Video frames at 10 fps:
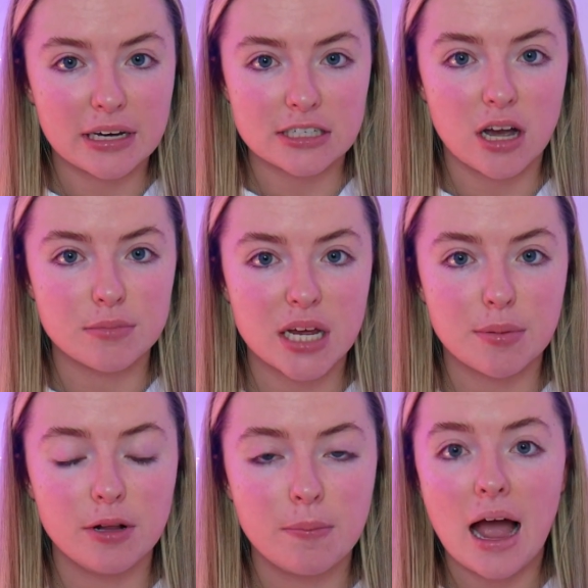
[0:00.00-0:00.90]
a
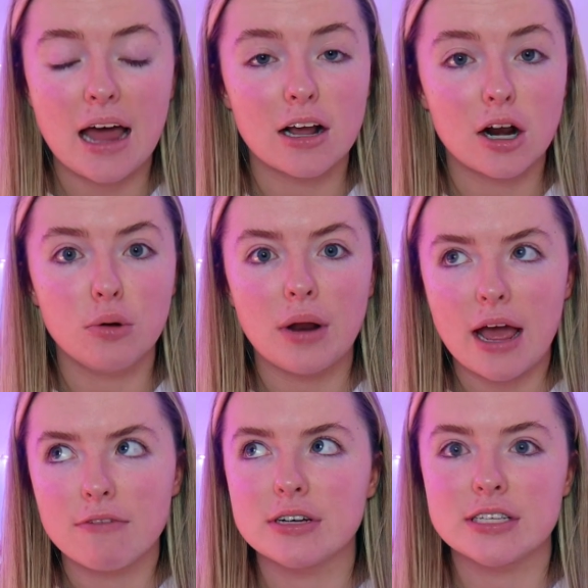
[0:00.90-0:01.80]
timetable and include
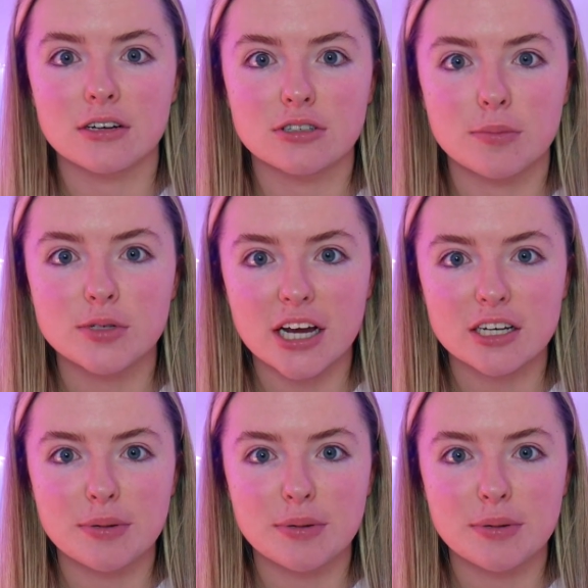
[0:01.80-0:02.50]
every single subject,